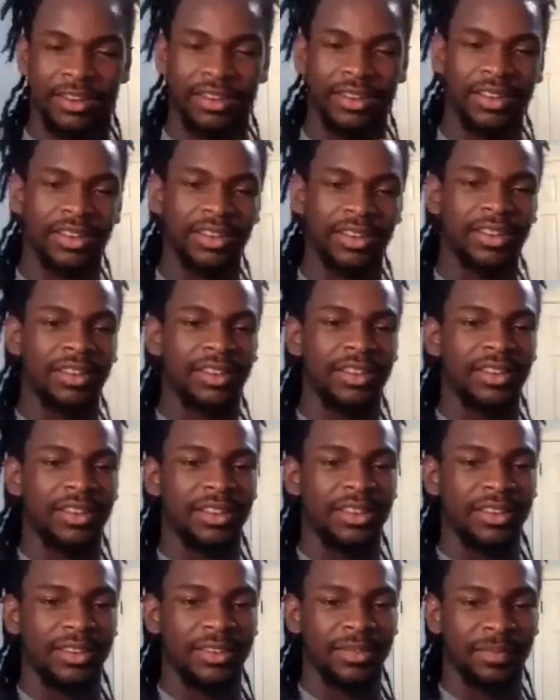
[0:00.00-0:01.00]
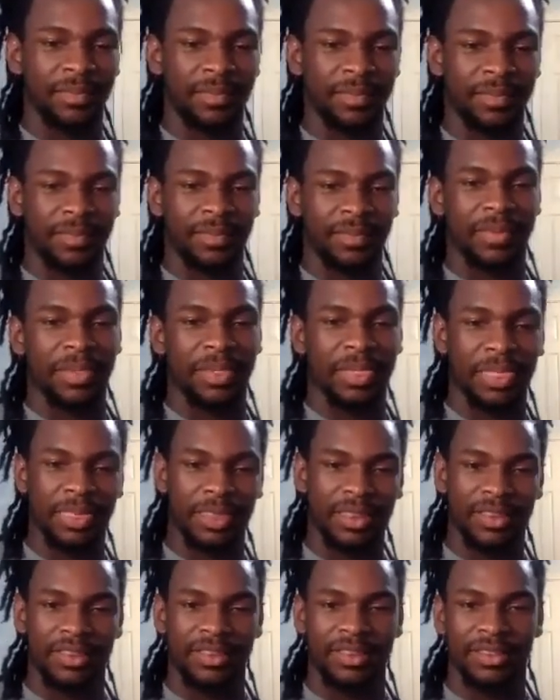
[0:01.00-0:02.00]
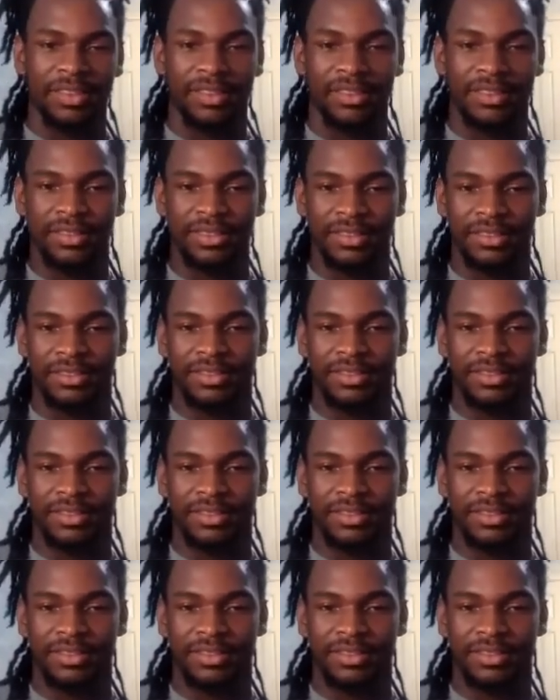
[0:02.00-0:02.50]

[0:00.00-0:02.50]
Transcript: It's just, you can't get past him, so